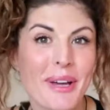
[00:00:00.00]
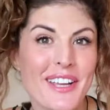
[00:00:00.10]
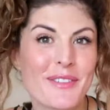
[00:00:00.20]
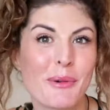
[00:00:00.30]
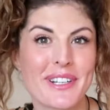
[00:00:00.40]
many
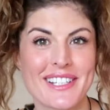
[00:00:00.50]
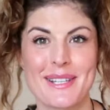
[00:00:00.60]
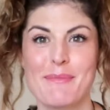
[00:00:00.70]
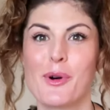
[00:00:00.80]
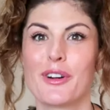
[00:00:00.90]
of you want to
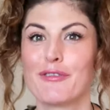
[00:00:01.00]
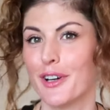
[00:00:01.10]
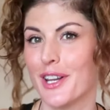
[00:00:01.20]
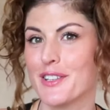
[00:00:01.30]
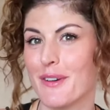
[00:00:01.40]
see more
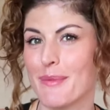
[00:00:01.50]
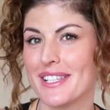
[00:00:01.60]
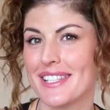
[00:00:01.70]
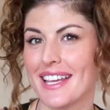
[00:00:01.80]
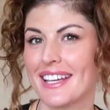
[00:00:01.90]
footage from
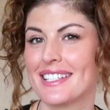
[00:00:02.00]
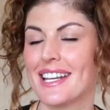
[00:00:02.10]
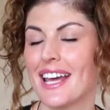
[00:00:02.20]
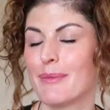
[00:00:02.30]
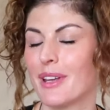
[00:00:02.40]
this thing, and
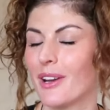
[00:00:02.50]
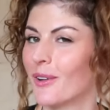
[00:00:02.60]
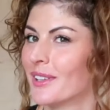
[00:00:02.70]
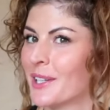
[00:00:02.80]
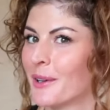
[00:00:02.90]
today I'm not only